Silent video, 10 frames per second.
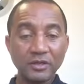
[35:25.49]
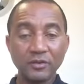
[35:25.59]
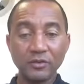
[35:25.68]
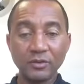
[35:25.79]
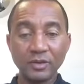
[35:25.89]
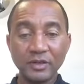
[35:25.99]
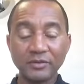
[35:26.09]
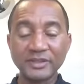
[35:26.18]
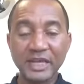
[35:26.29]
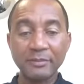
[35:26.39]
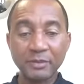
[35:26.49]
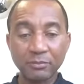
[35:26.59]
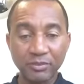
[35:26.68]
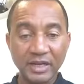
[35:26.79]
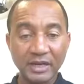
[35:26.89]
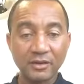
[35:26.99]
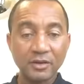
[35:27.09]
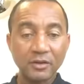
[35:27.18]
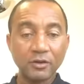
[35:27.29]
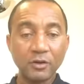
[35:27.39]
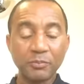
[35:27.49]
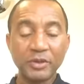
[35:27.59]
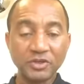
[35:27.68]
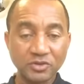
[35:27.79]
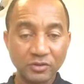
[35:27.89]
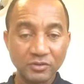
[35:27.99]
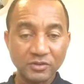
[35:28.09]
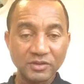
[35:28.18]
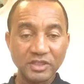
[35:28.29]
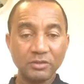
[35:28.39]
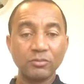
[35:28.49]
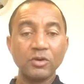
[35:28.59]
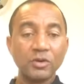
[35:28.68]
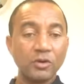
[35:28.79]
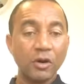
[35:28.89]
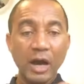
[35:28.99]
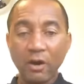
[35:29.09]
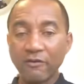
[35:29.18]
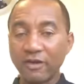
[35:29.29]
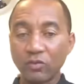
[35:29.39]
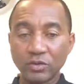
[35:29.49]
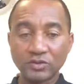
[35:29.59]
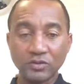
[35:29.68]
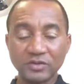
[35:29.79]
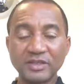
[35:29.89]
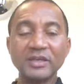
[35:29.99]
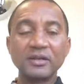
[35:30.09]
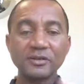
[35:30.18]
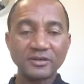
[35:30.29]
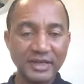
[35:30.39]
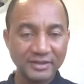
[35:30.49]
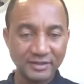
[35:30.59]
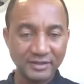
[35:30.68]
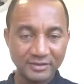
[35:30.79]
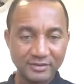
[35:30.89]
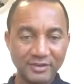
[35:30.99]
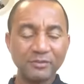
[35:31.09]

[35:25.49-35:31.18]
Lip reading: a retirement plan or a pension scheme, or however you wish to start it.